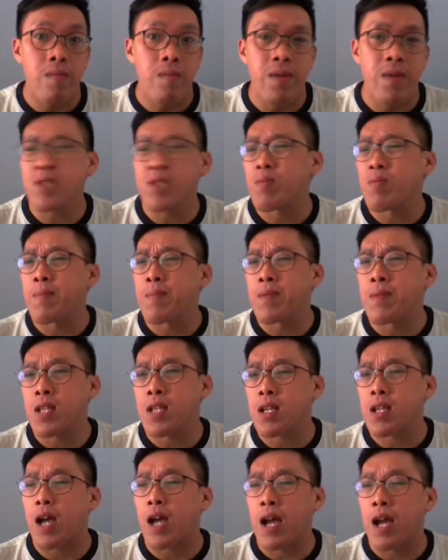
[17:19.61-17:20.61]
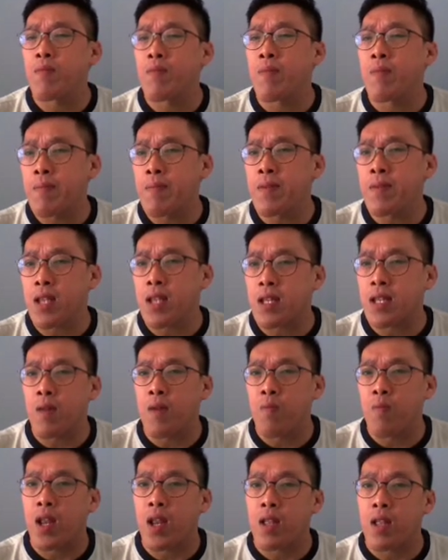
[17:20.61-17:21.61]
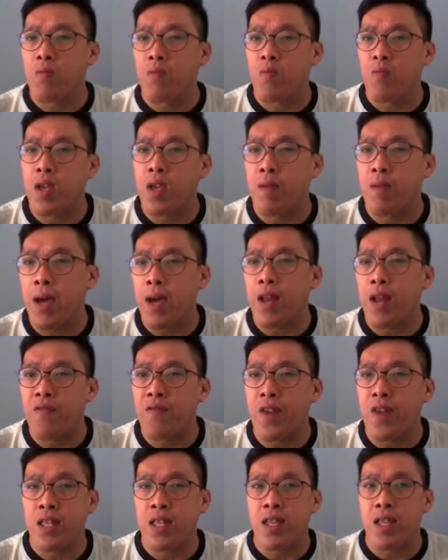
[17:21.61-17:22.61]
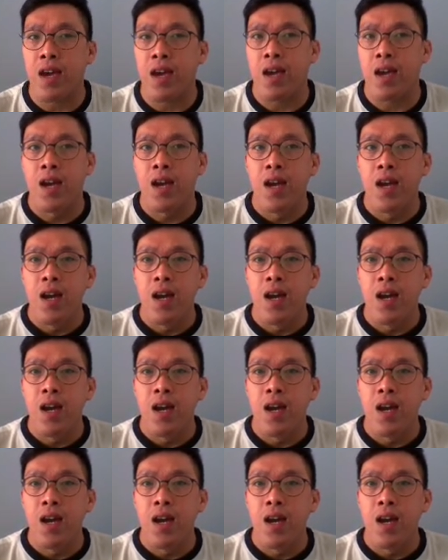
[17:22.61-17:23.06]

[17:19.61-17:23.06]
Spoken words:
Because I remember that time when we met a friend there,